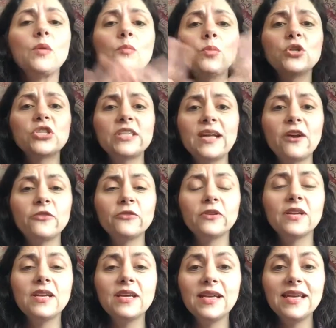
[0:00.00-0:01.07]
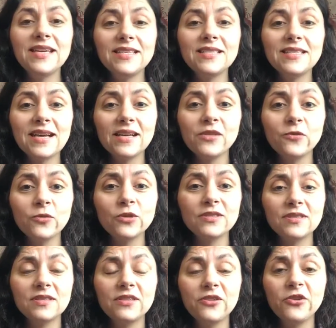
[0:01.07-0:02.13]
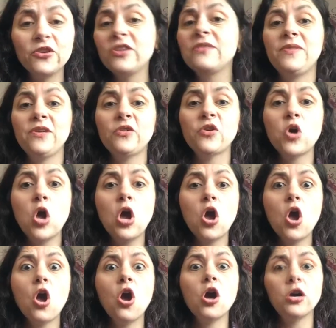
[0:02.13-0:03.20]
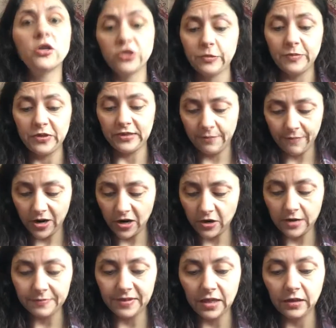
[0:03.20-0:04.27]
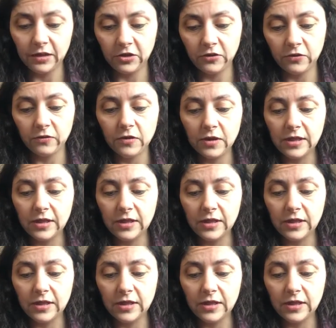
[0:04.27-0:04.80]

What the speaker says: Push it out. It's not yours. You're going to feel 100% better, I'm telling you.